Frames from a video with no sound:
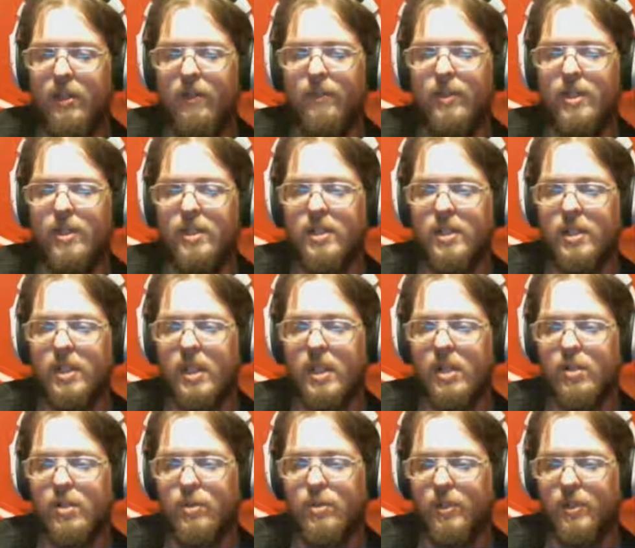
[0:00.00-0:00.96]
Fix the
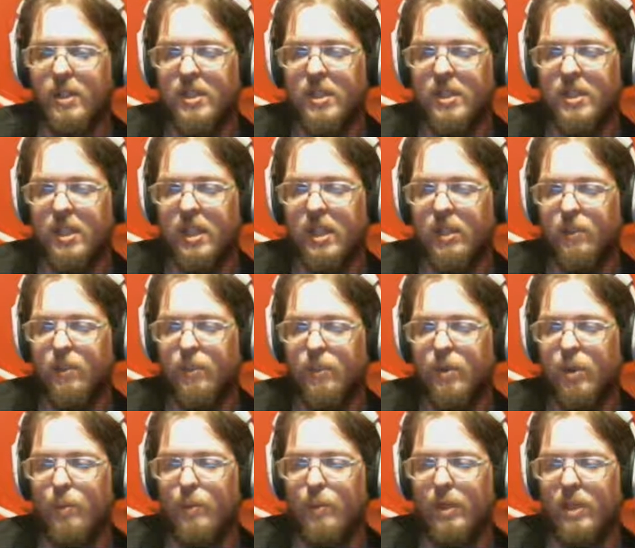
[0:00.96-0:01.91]
occasional disconnect when
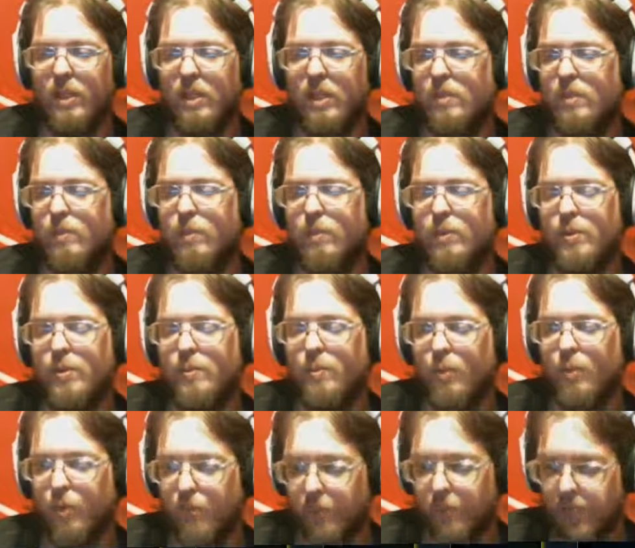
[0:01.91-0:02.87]
opening Customer
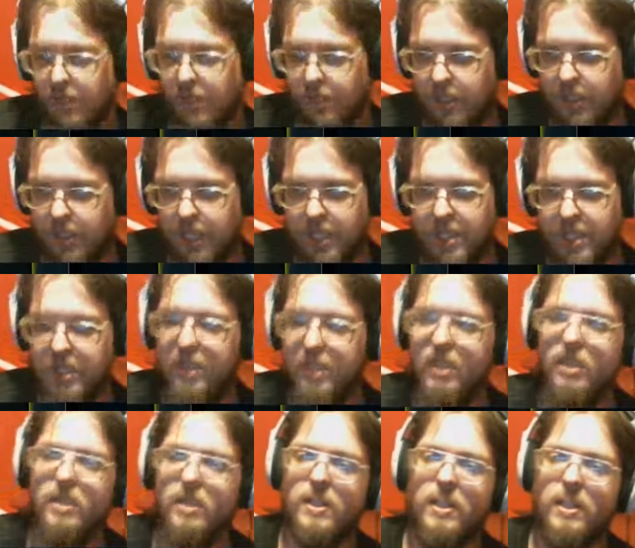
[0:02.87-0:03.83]
Support Week
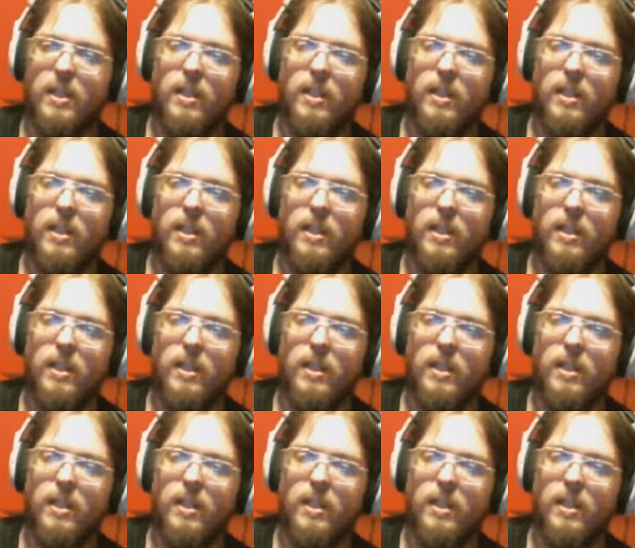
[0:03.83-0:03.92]
caskets.